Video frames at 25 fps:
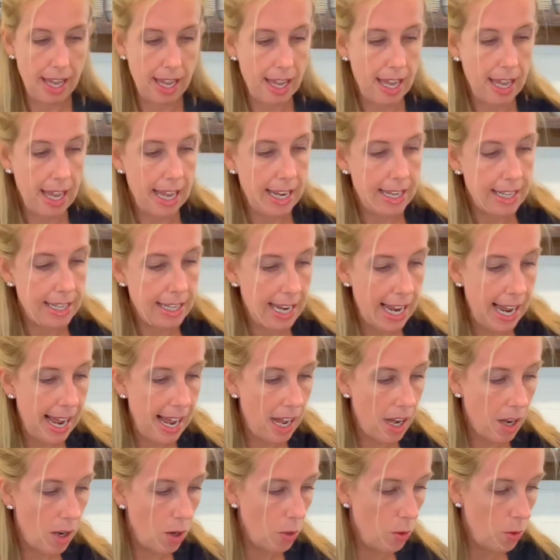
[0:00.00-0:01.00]
And
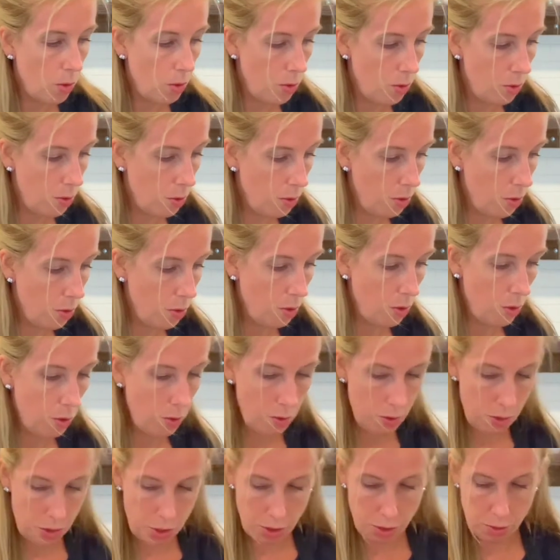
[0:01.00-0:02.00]
now
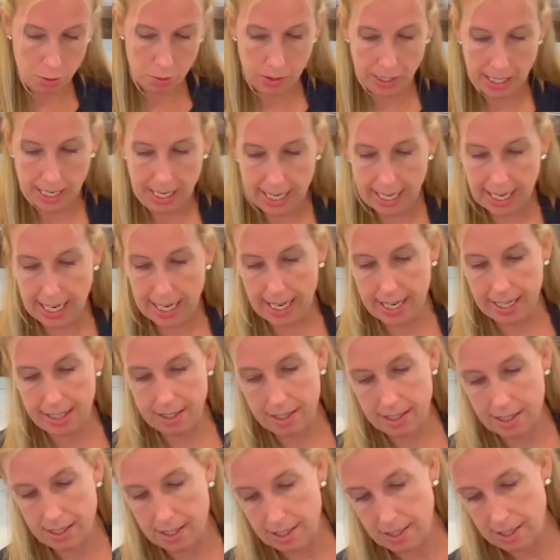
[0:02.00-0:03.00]
you
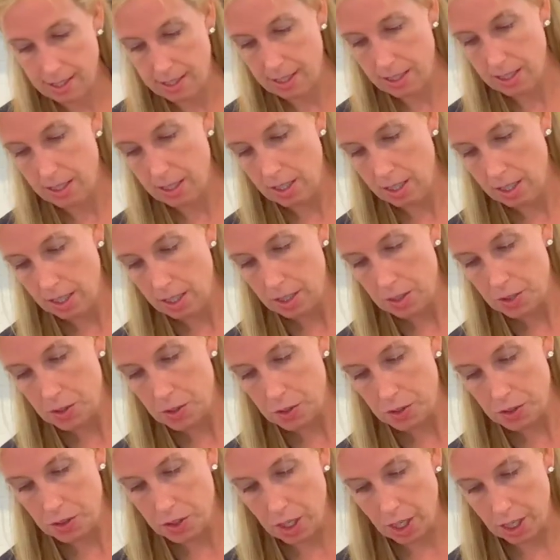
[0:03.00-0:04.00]
can
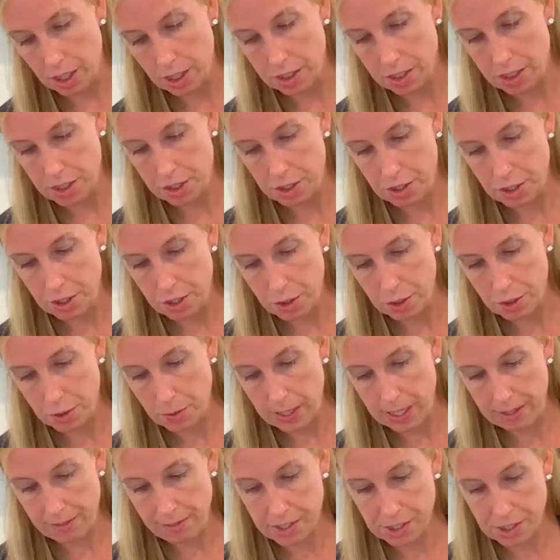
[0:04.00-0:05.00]
start to
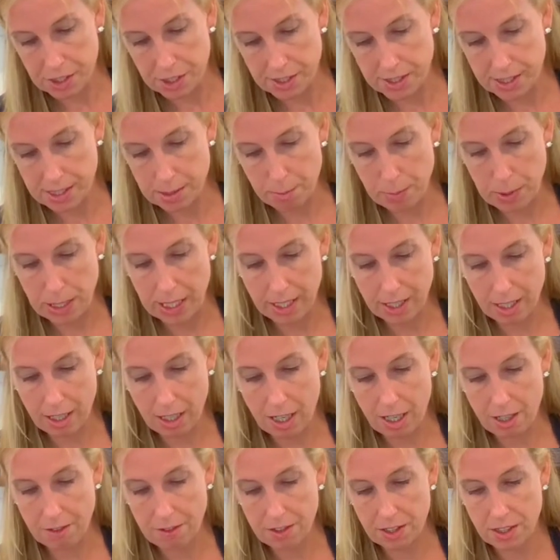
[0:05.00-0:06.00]
even just
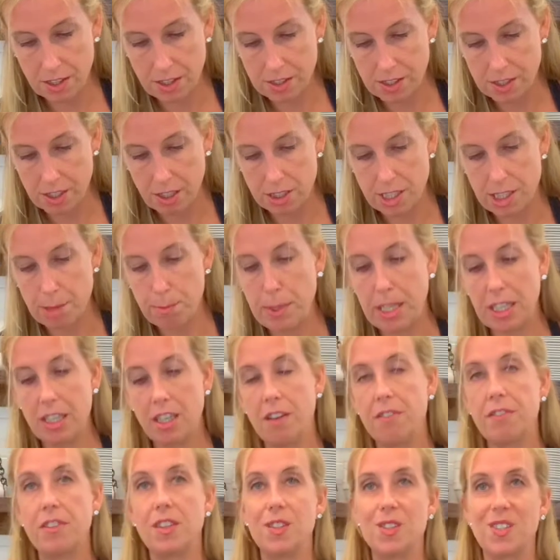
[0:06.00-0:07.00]
start to pick
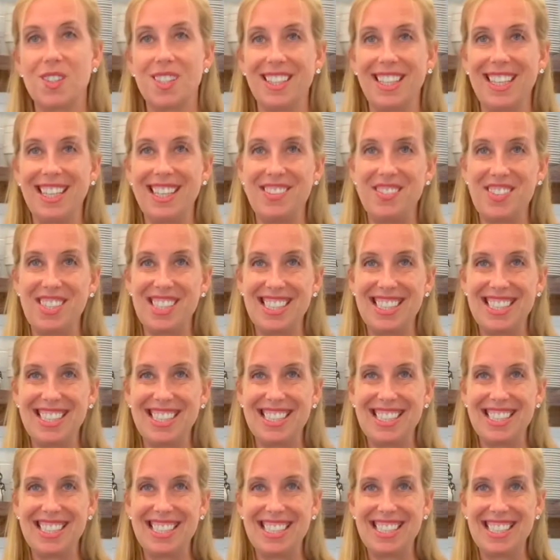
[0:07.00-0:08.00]
off those leaves
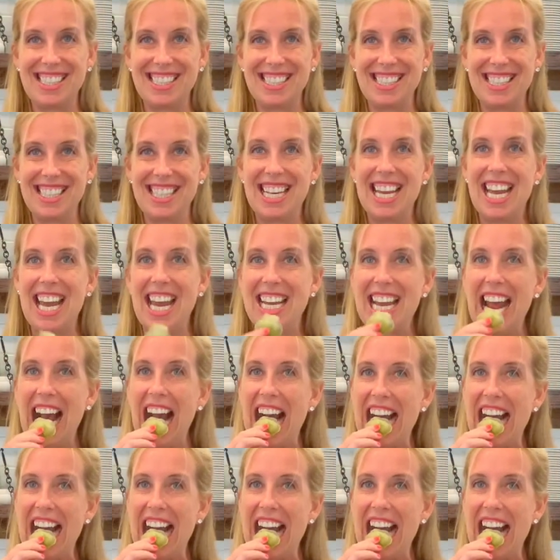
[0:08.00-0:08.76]
and